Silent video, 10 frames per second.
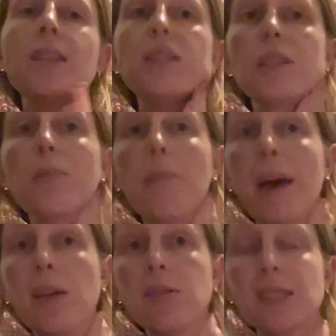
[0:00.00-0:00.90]

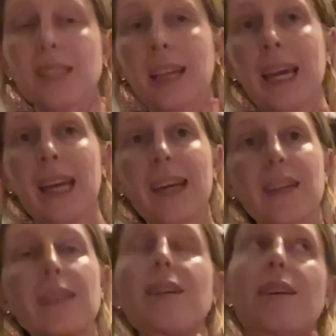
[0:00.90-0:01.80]
smells like
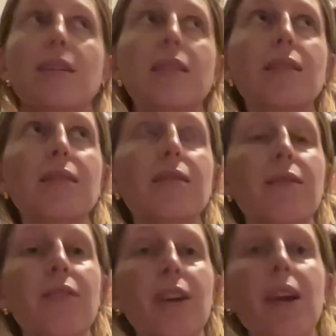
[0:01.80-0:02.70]

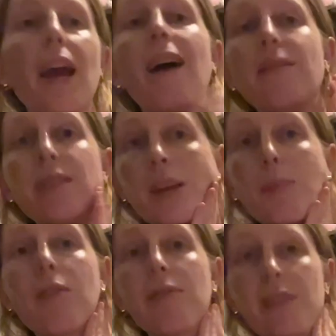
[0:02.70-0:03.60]
very heavily
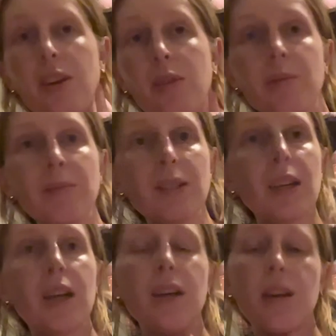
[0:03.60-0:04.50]
perfumed.
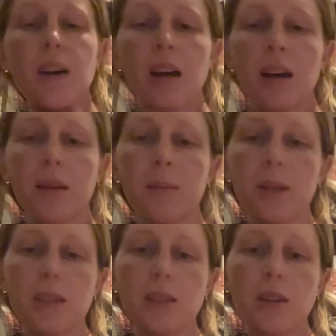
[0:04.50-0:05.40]

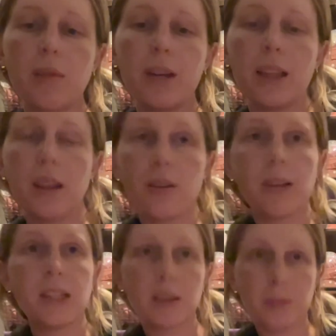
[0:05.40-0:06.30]
So it
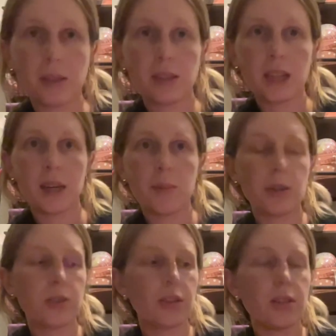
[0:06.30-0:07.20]
literally smells like
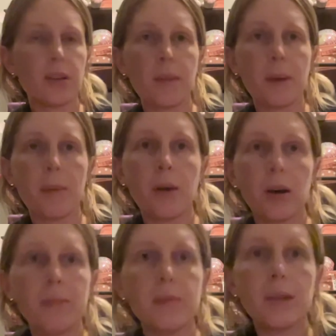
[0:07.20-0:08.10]
moisturizer that my
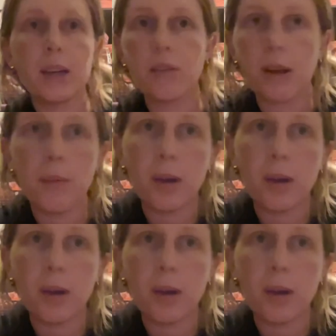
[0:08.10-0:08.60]
mom and grandma